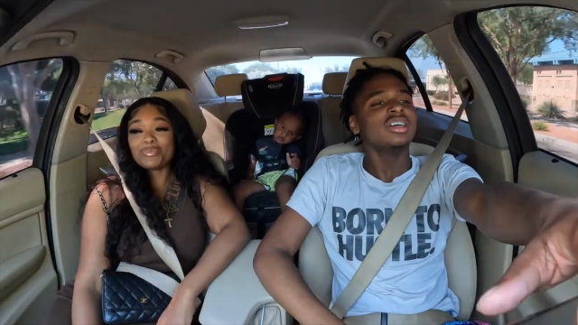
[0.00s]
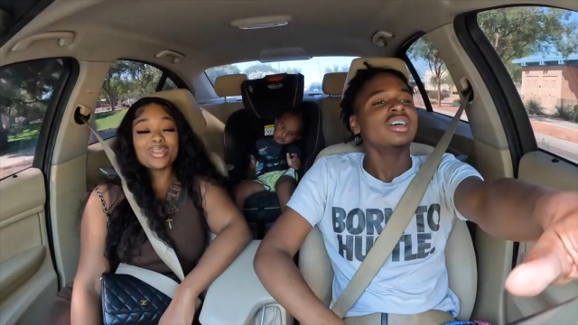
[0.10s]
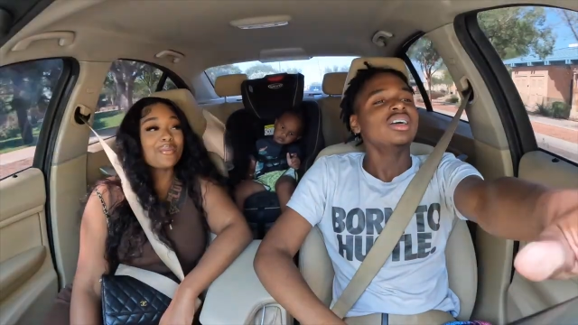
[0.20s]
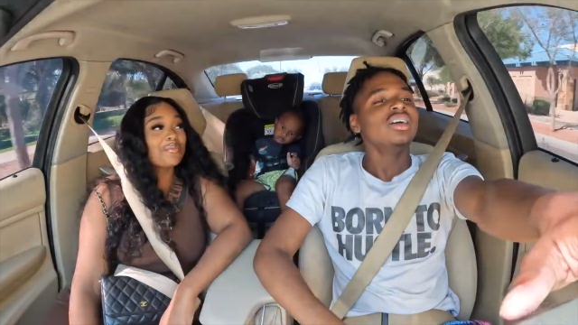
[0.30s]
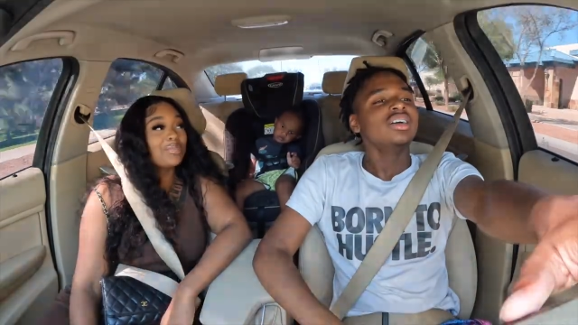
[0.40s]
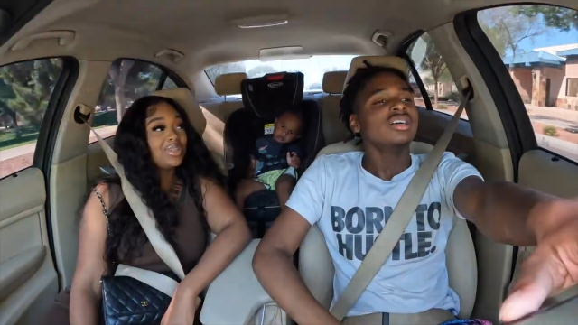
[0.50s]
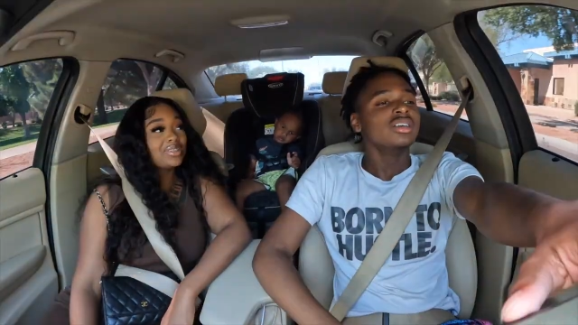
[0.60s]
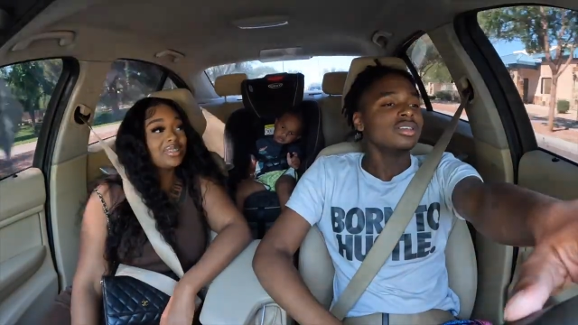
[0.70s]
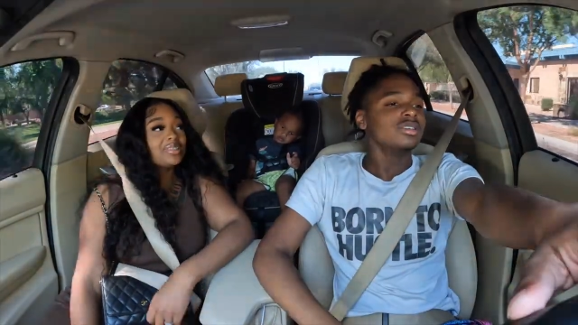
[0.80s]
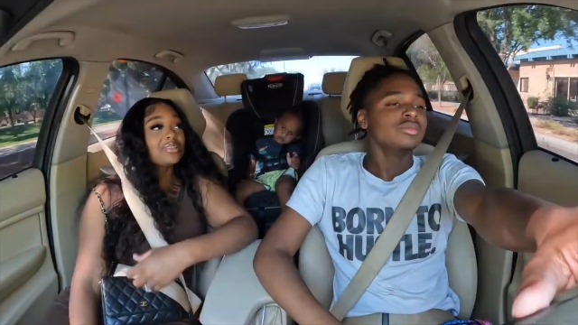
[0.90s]
Speaker 1: playing with me because
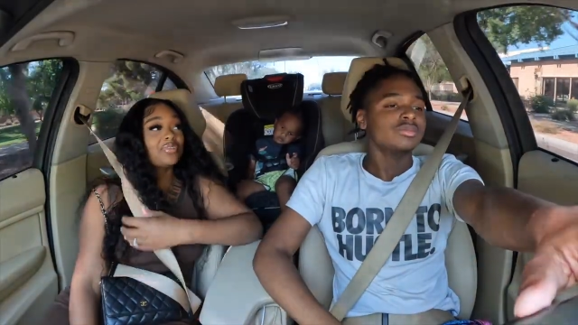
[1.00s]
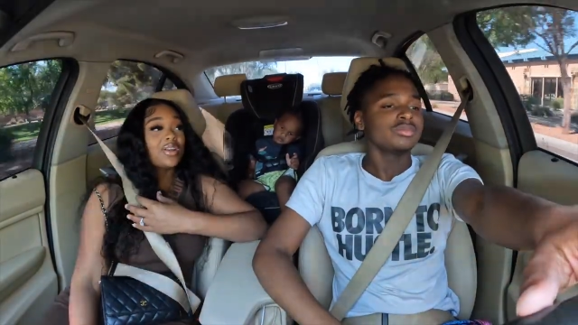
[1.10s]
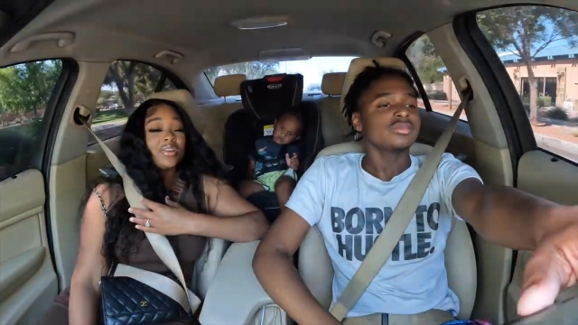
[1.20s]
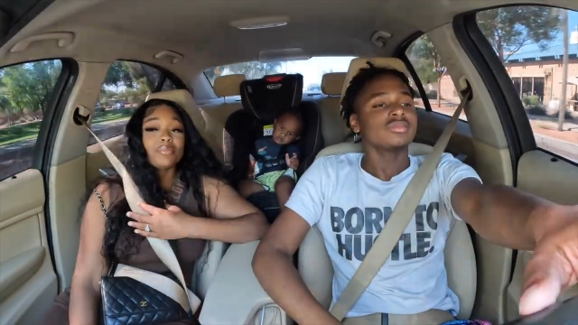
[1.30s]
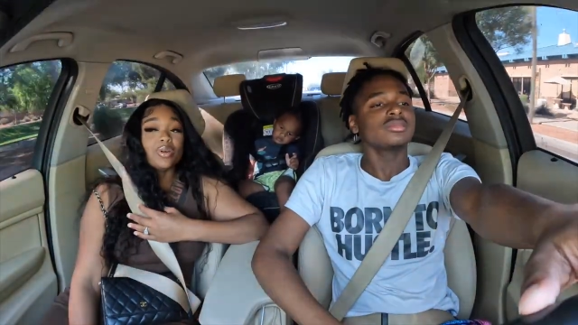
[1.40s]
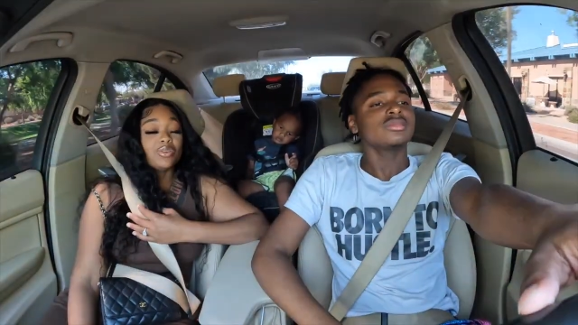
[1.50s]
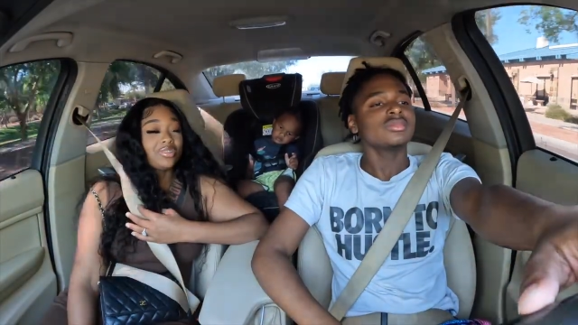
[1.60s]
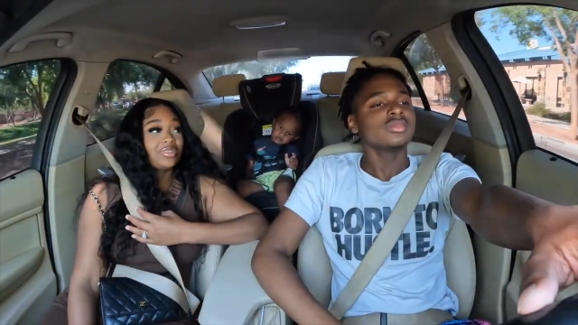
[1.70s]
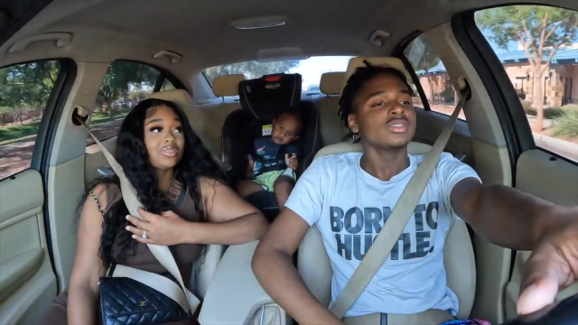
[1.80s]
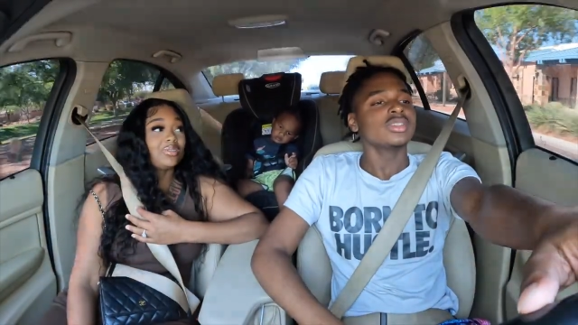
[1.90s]
this is very
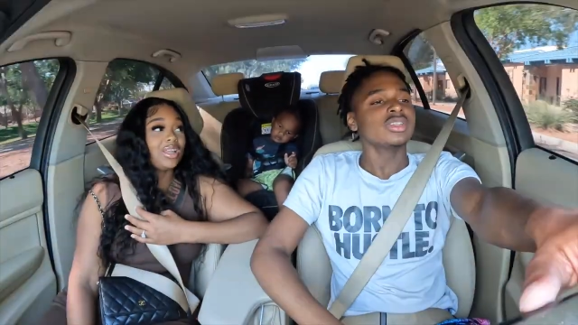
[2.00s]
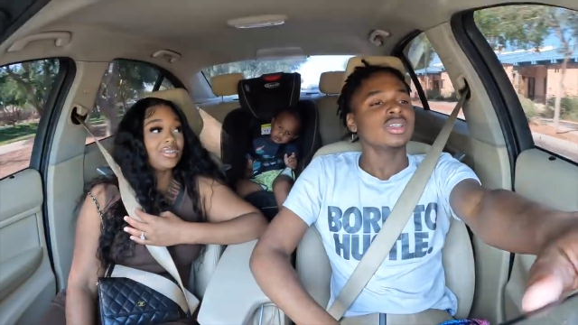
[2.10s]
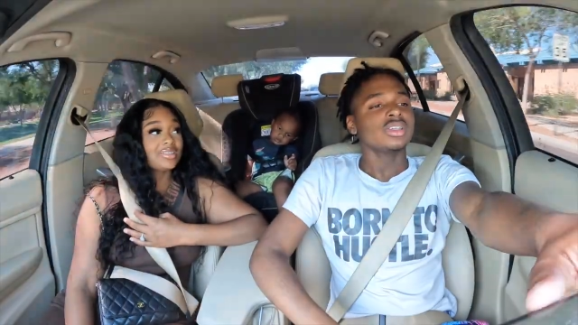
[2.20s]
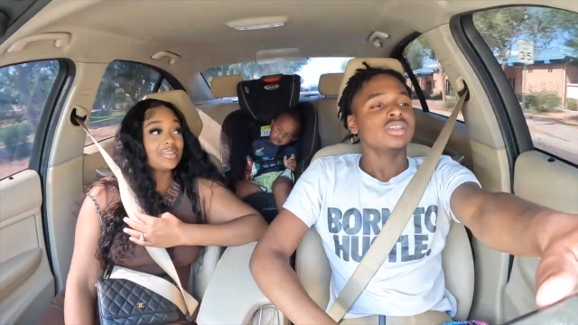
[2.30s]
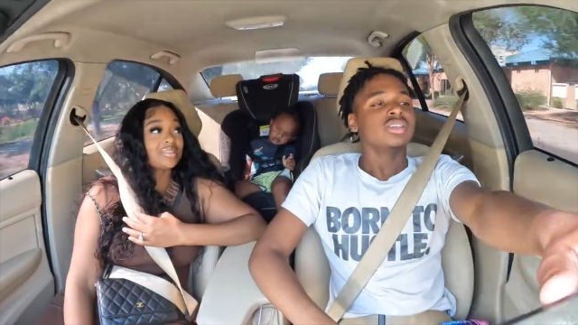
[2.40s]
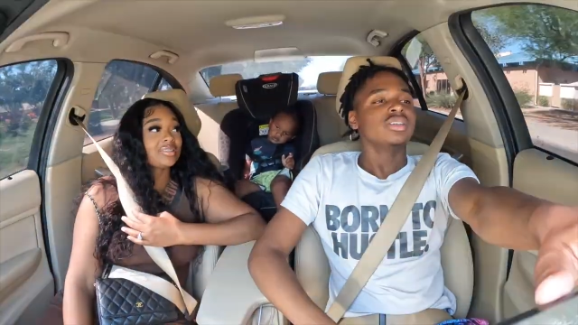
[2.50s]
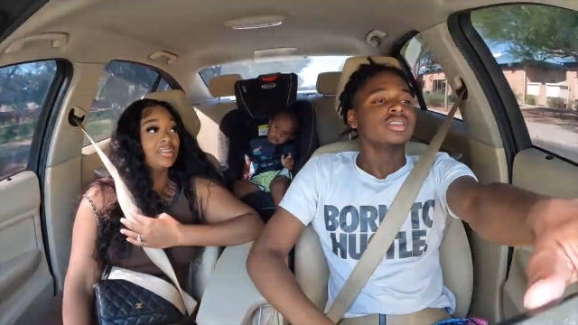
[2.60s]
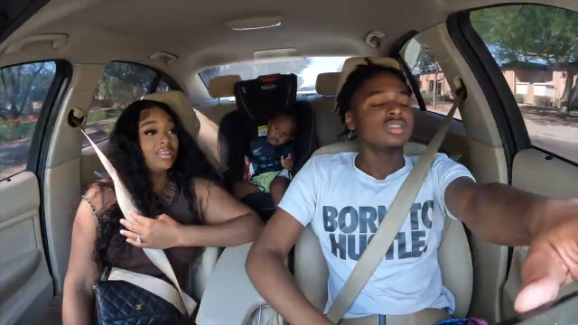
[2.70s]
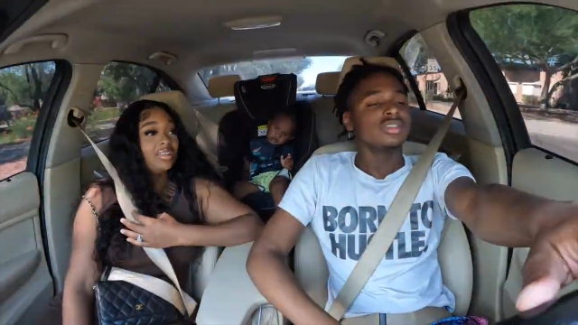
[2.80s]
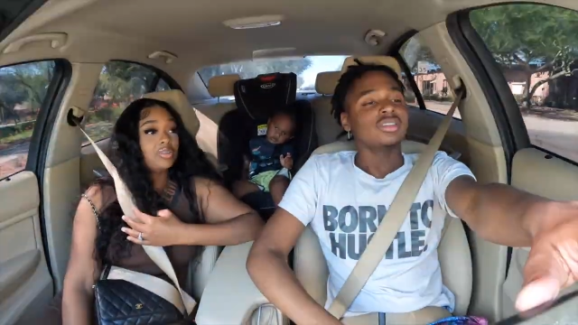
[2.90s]
emotional. Like this is.
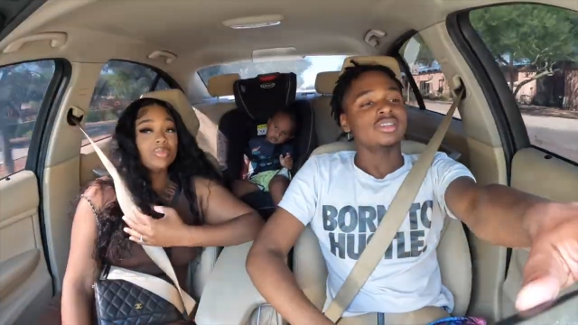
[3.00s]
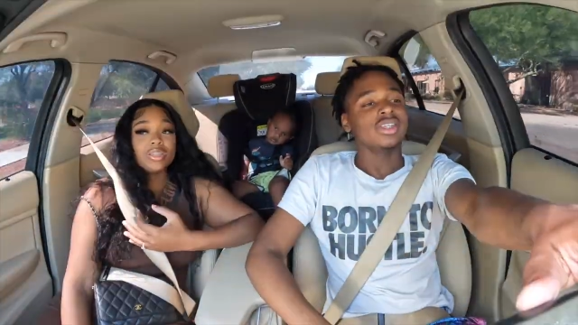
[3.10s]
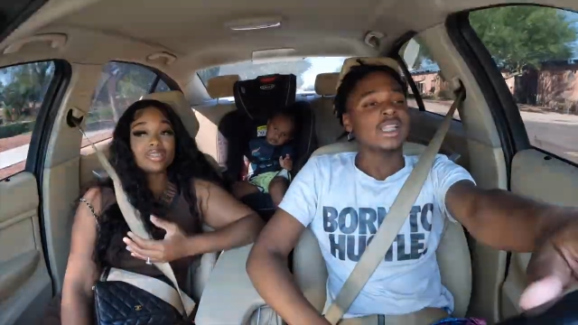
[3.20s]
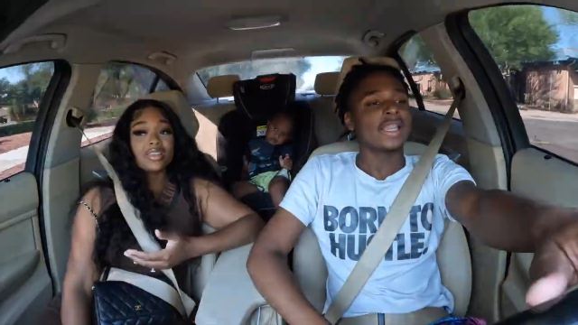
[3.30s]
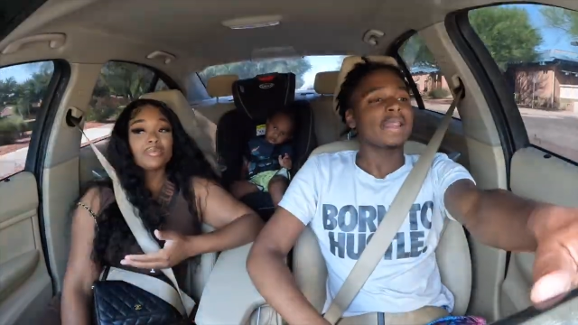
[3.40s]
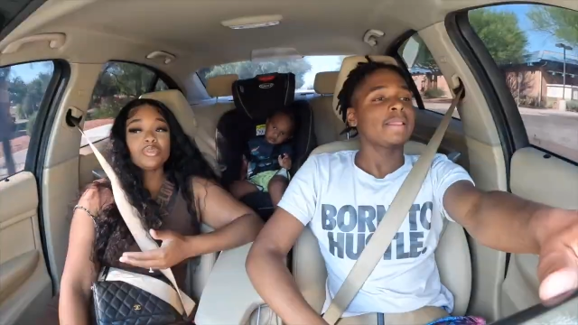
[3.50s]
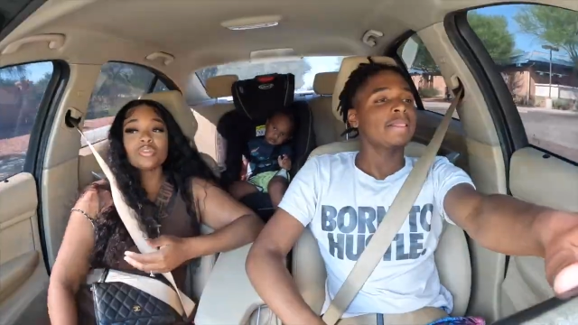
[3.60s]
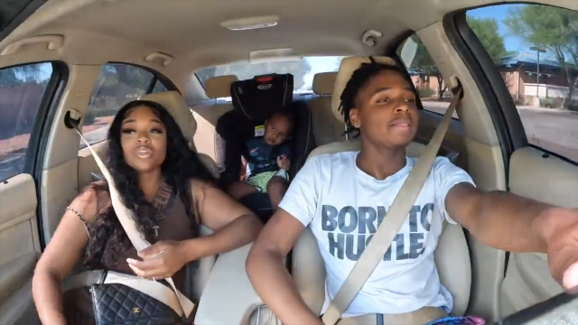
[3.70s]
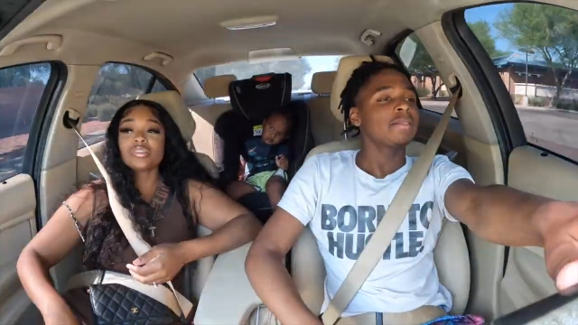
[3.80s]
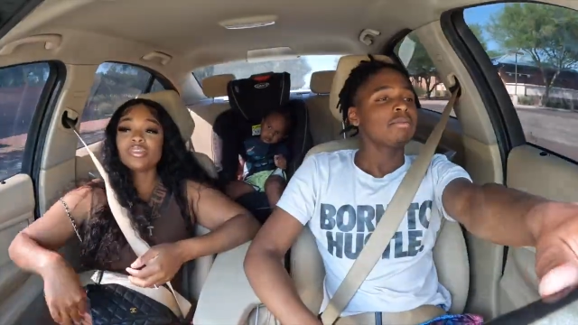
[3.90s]
You mean to tell you
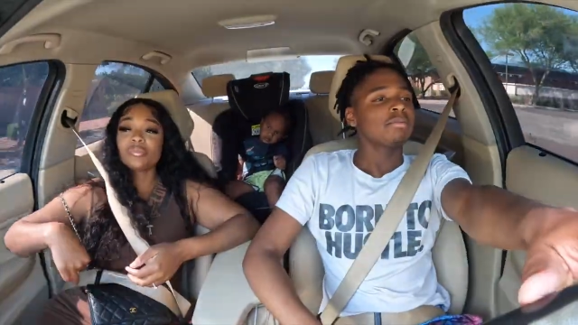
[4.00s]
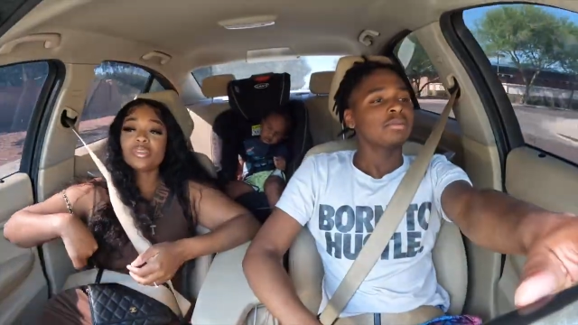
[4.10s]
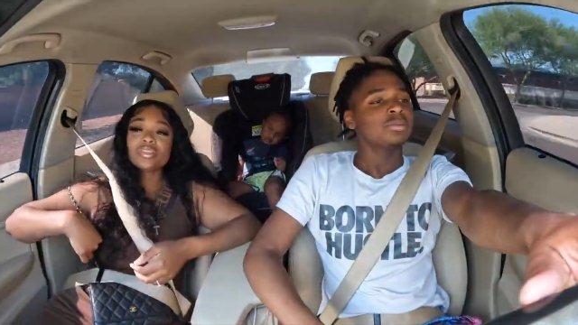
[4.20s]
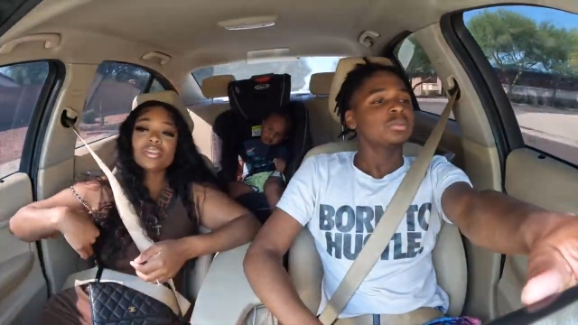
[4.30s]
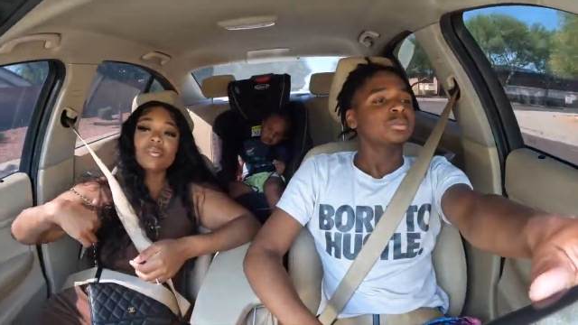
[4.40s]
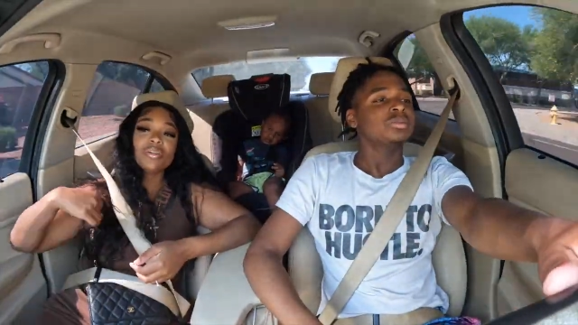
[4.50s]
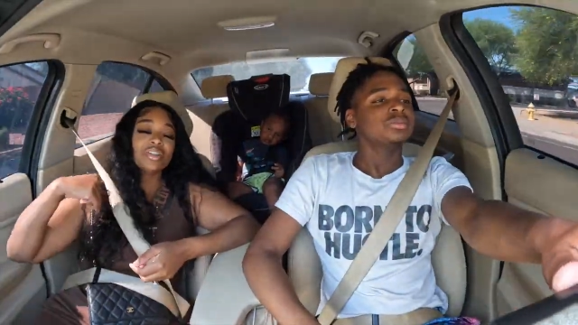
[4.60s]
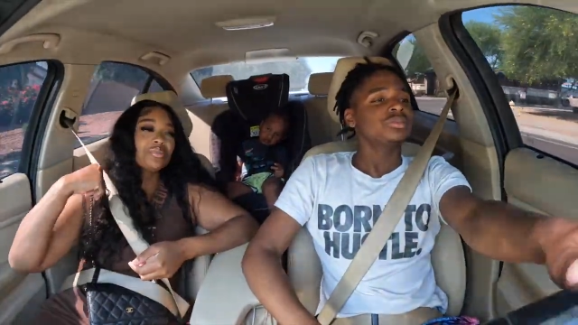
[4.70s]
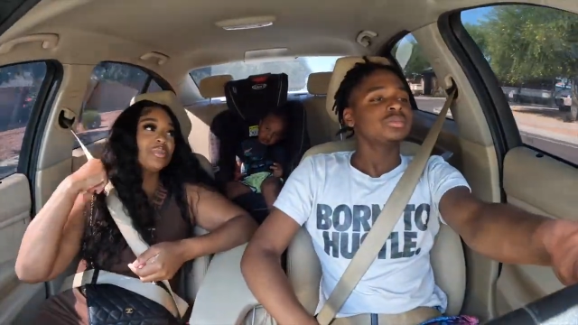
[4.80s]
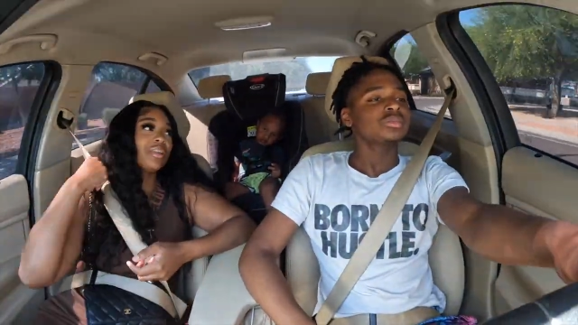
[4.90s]
trying to sit up here
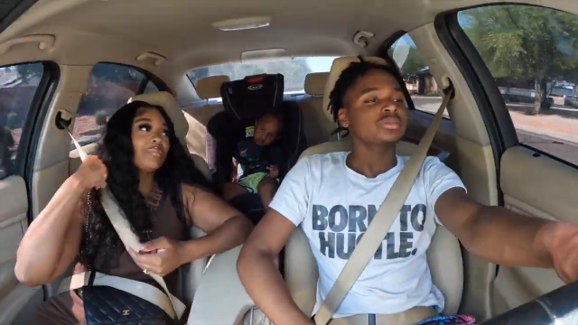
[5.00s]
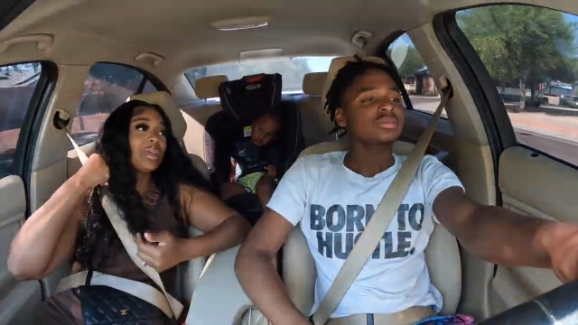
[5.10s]
that you had a